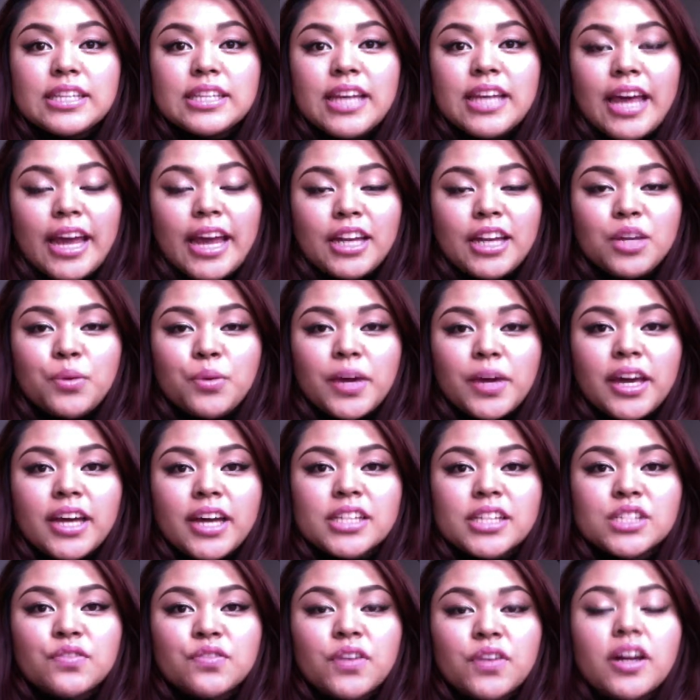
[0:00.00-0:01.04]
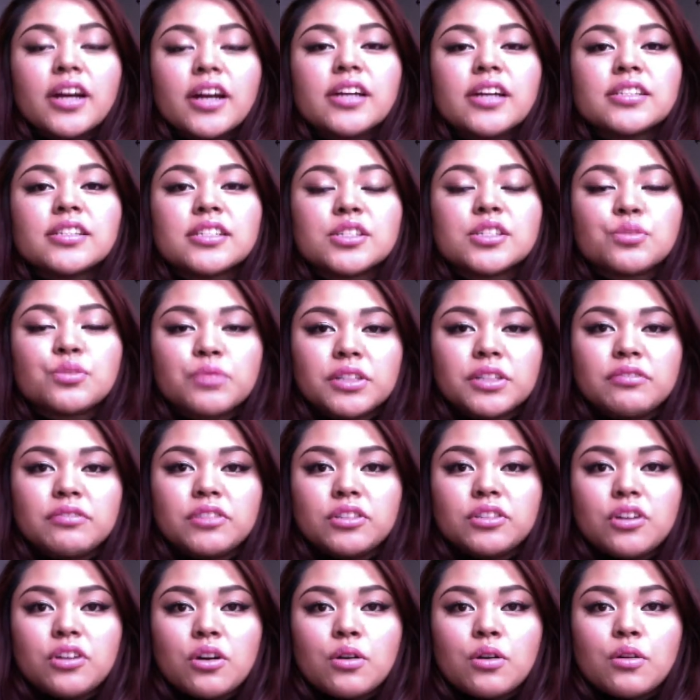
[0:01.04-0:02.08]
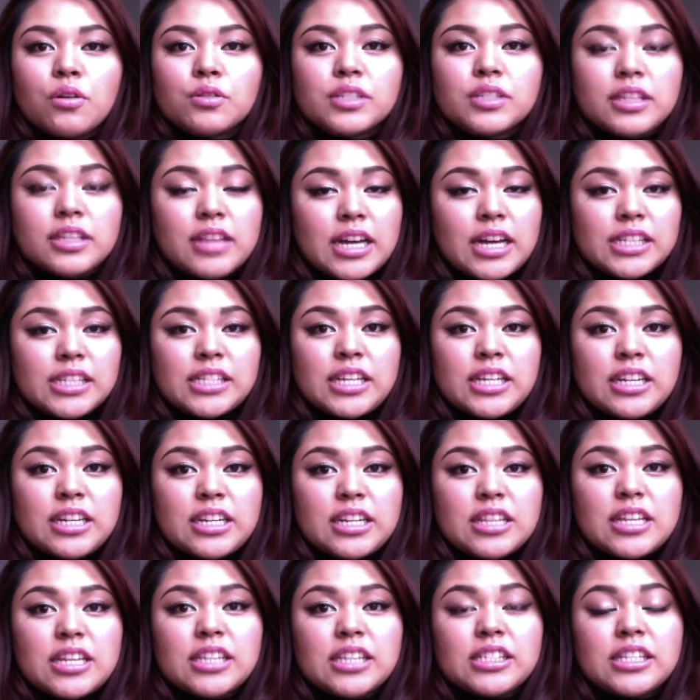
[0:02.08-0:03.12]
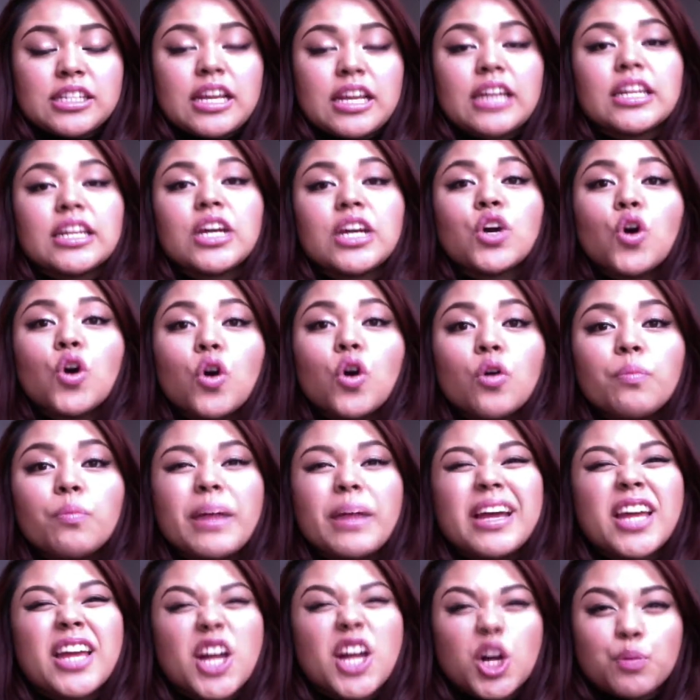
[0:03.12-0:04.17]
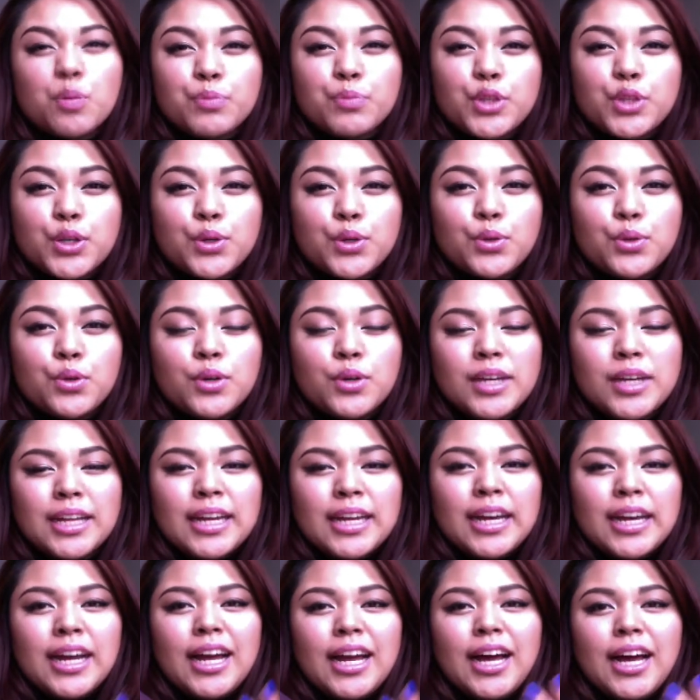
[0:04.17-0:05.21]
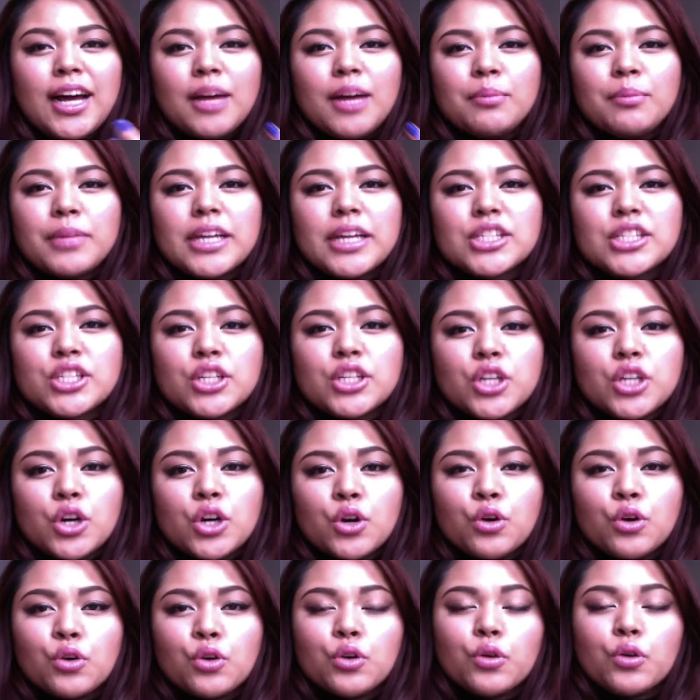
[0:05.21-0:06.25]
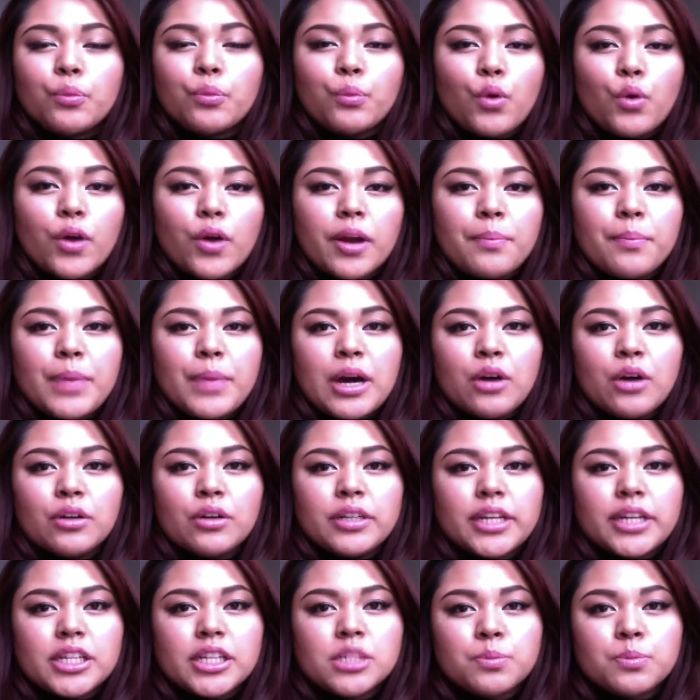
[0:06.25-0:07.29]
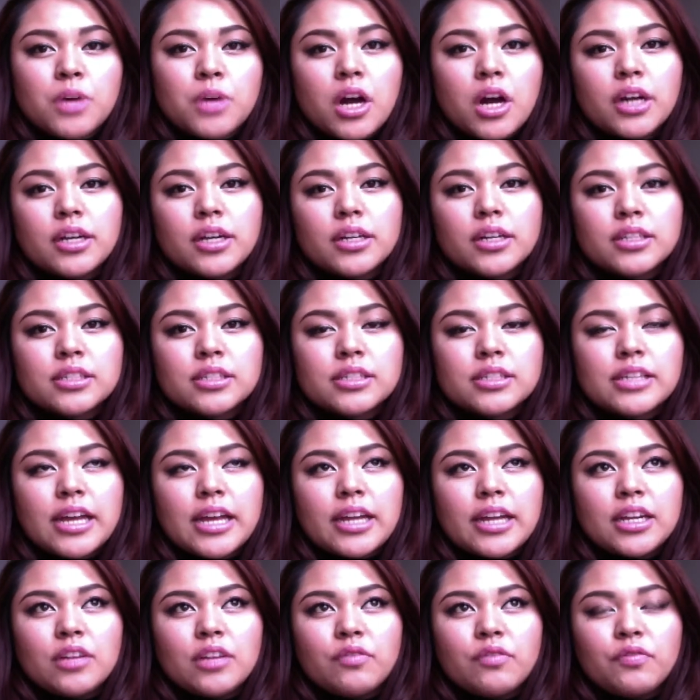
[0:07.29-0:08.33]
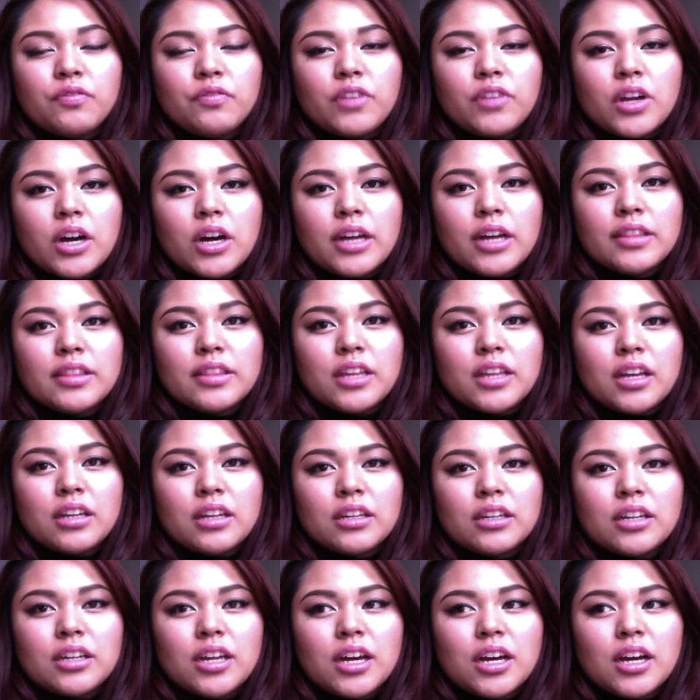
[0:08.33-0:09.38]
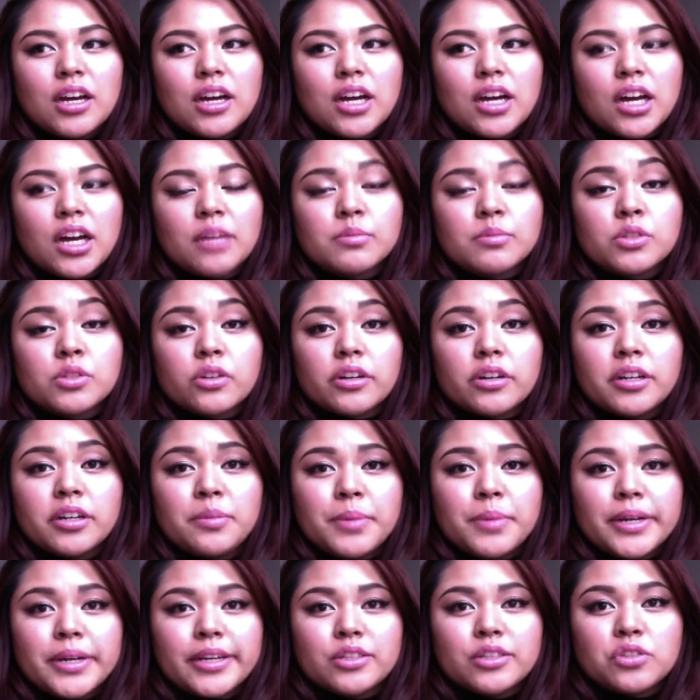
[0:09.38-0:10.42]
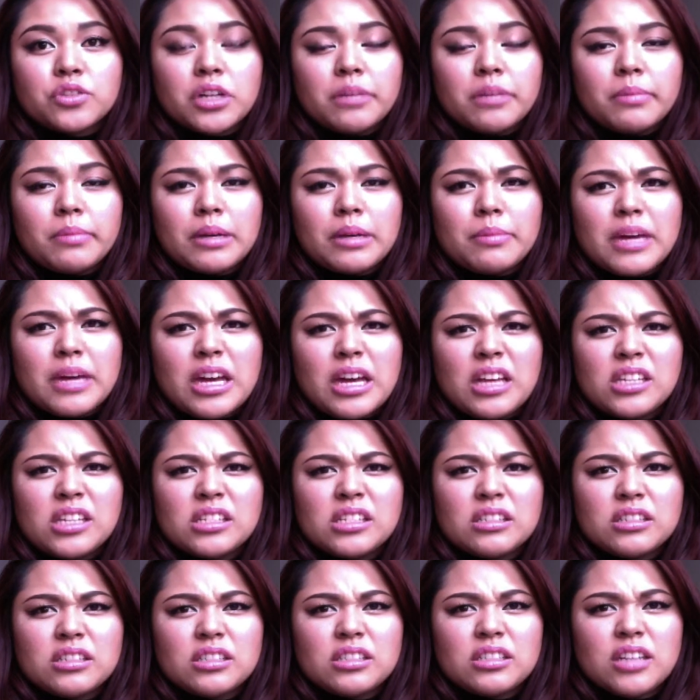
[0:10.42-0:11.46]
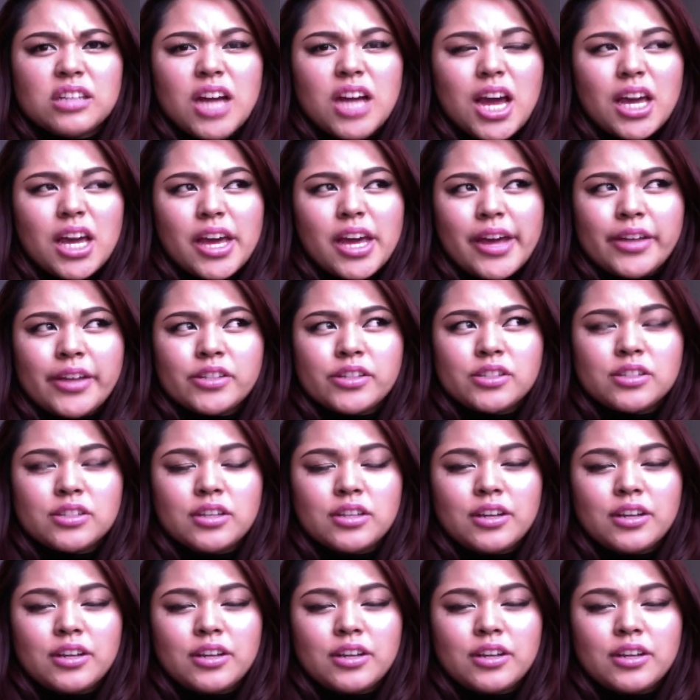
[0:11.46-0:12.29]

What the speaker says: Anyway, as far as this review goes, that's it, and that's the end. I hope I helped you get to know more about NYX products, and if not, then I'm sorry, but I tried my best, I guess.